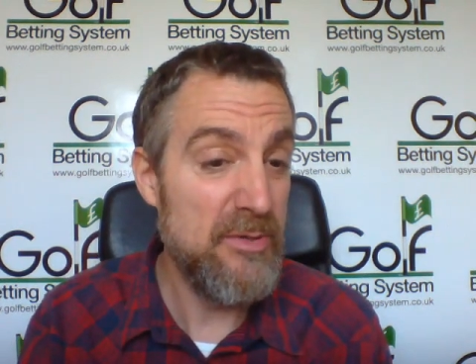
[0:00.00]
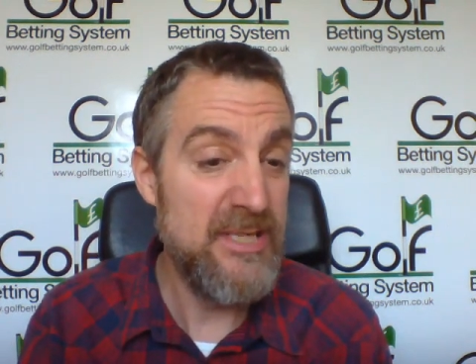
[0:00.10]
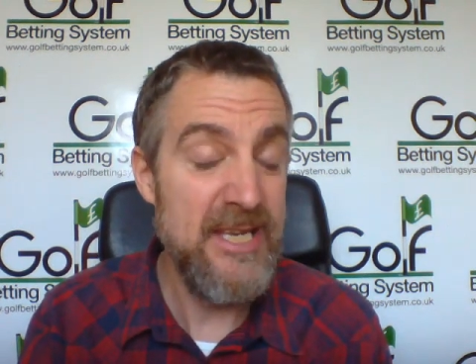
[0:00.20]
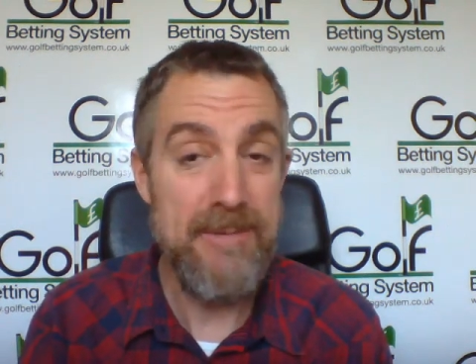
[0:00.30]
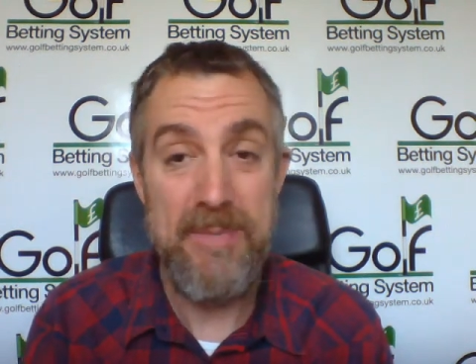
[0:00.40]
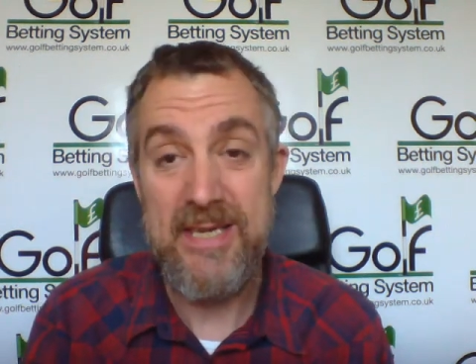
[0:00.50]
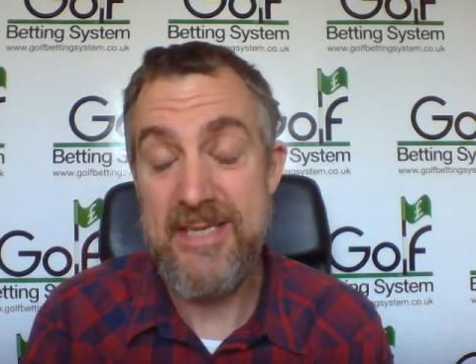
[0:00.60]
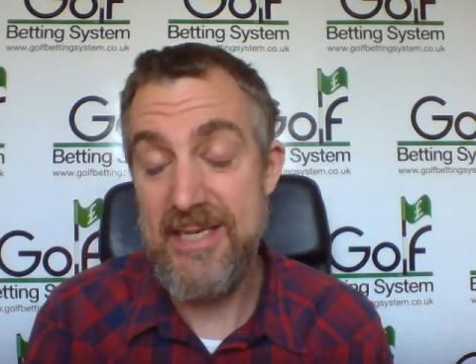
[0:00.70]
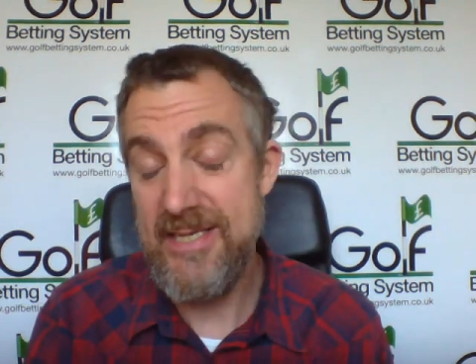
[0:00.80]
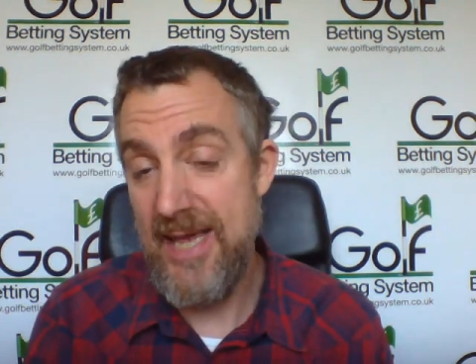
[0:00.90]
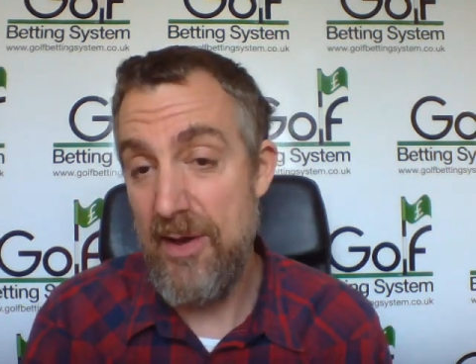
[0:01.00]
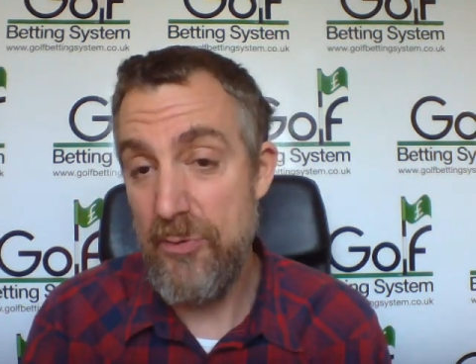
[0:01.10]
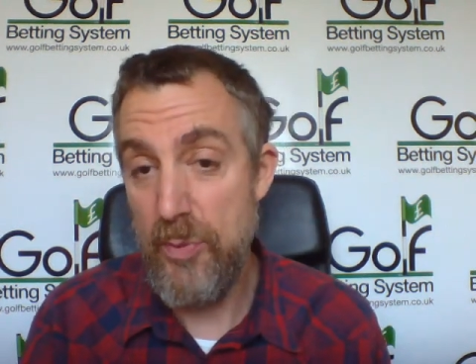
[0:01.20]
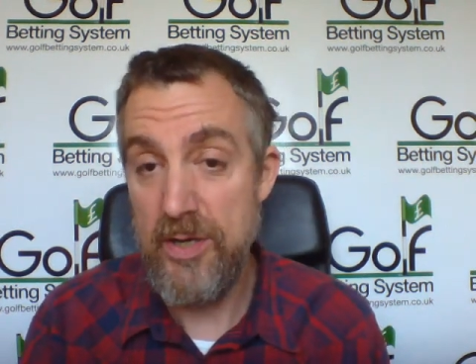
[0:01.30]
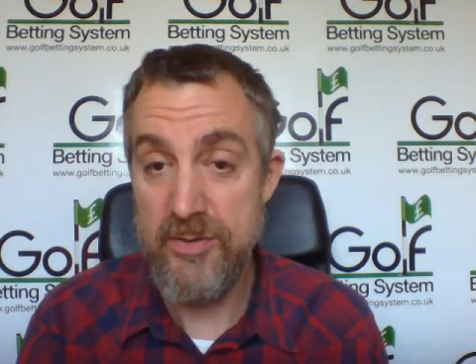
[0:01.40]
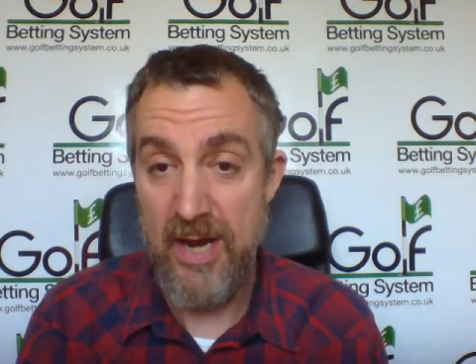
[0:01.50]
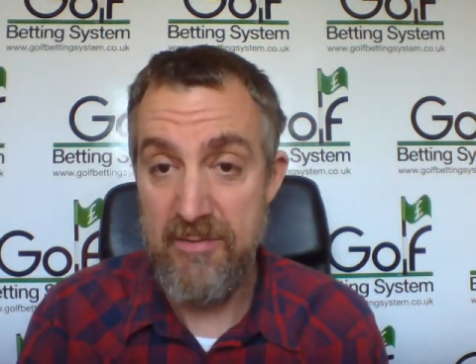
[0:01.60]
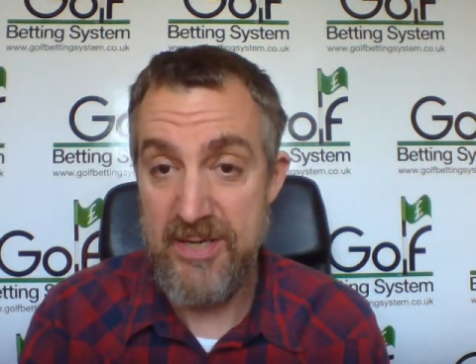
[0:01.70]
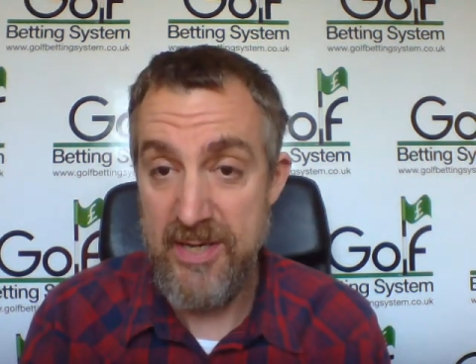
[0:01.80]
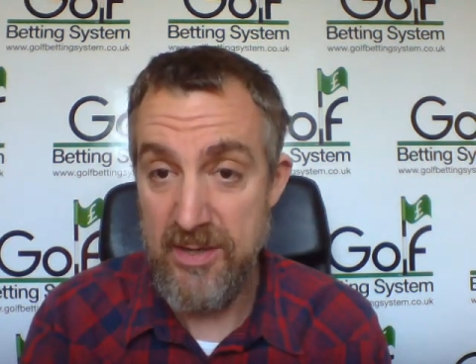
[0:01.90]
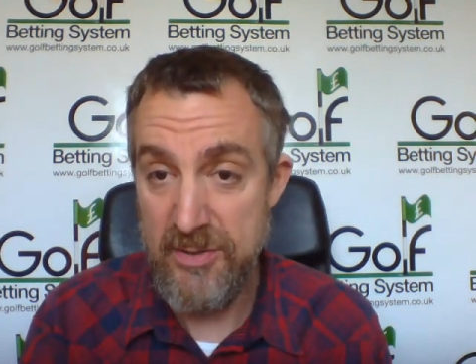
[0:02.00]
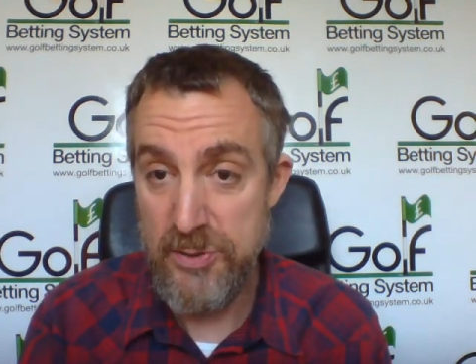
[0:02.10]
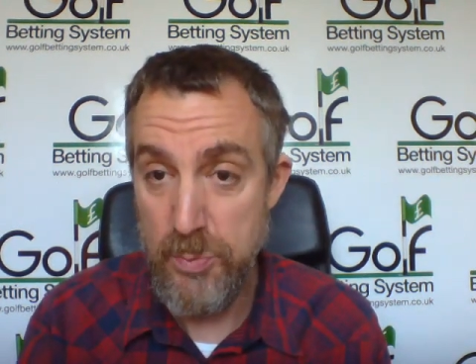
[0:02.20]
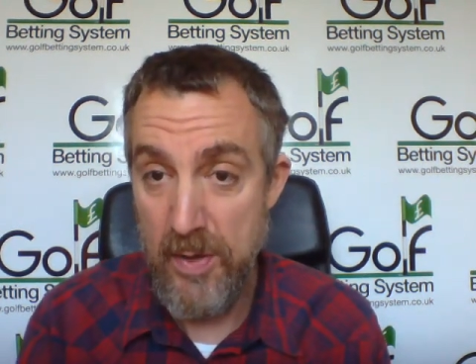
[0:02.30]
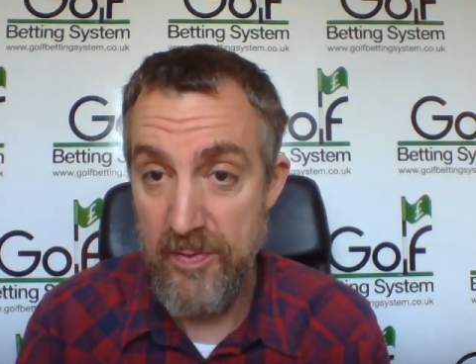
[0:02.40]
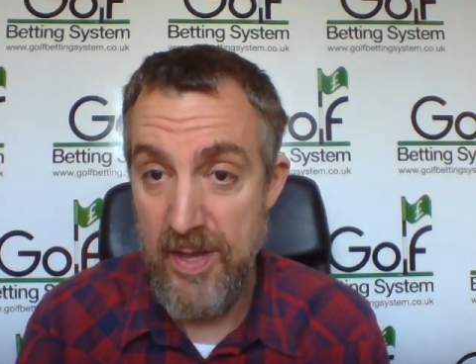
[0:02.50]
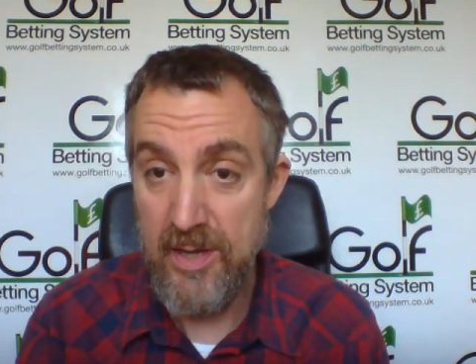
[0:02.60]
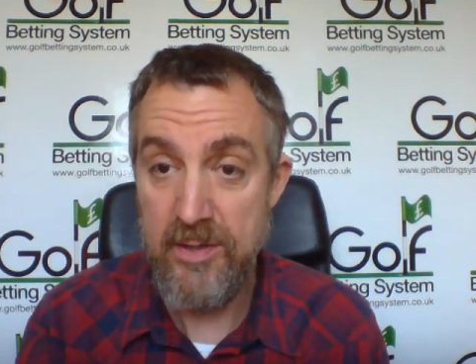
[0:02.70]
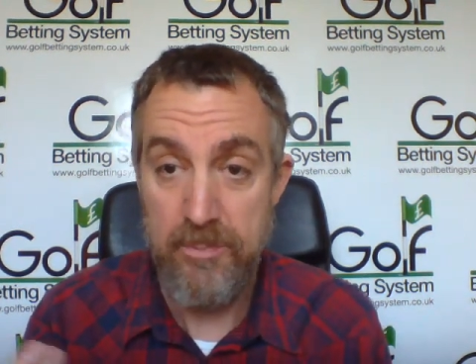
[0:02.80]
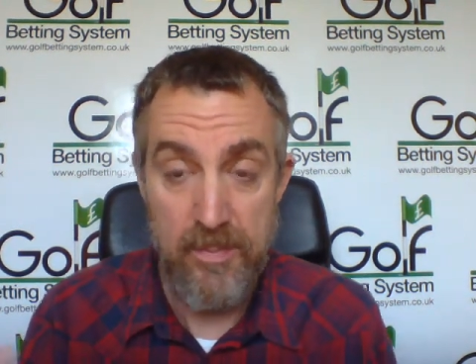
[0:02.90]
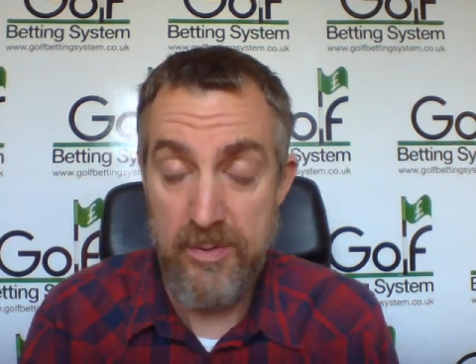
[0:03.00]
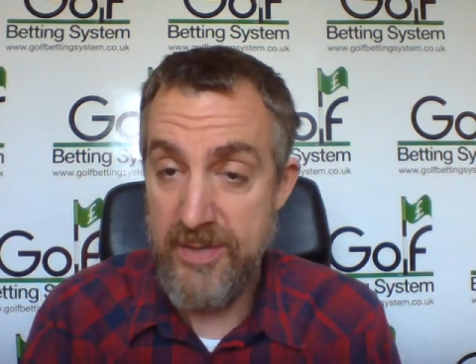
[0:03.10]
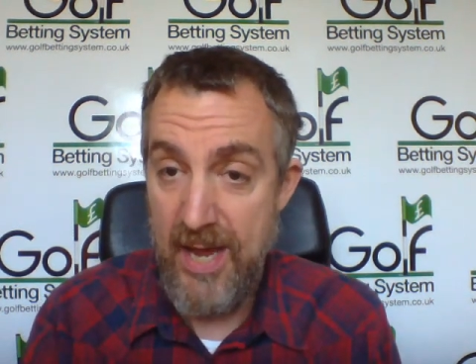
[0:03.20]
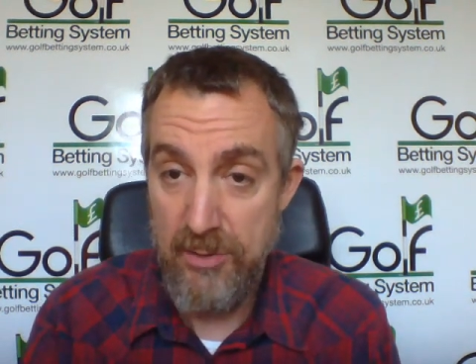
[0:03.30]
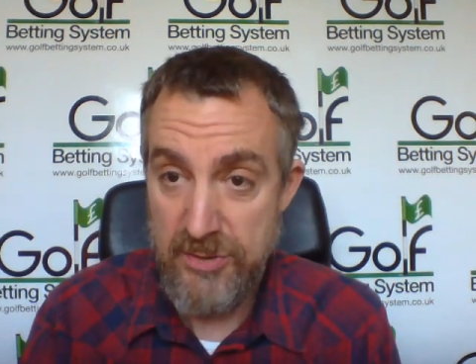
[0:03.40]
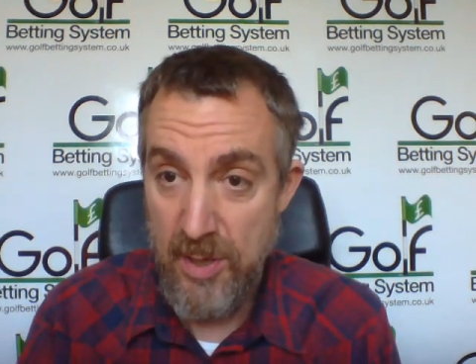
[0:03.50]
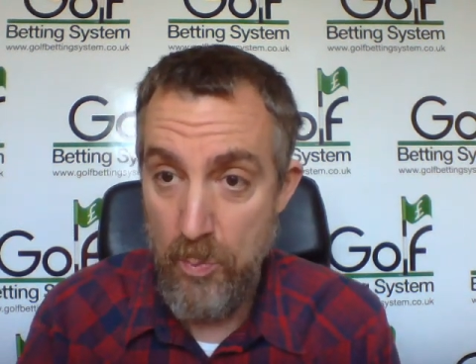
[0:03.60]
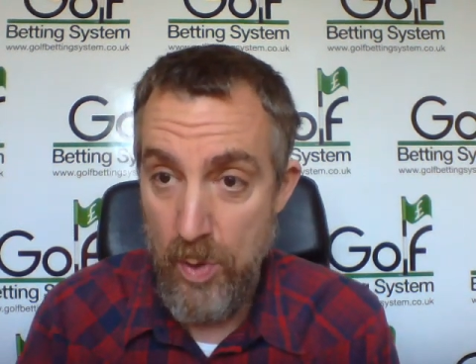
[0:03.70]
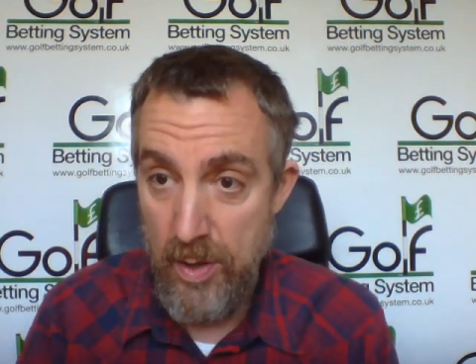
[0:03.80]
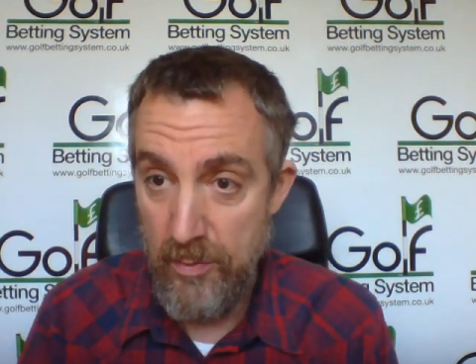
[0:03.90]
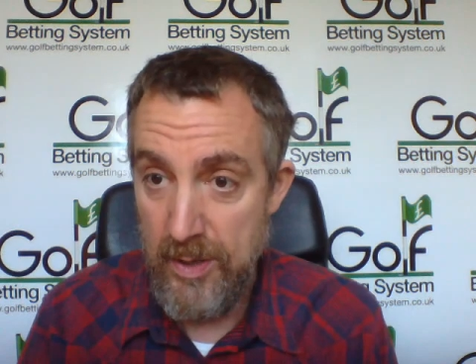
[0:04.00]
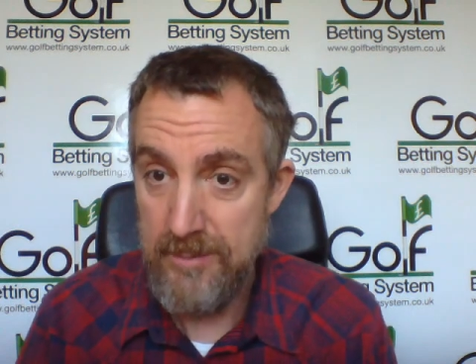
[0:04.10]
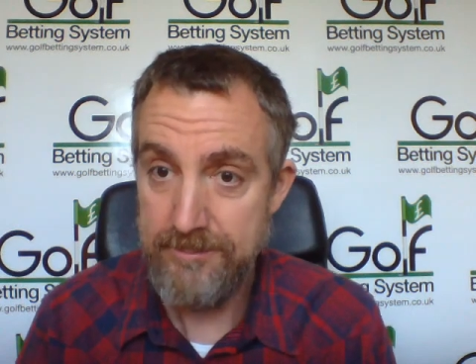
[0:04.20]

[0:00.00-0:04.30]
T P C Southwind, because Harris English has won there. McDowell's done well there.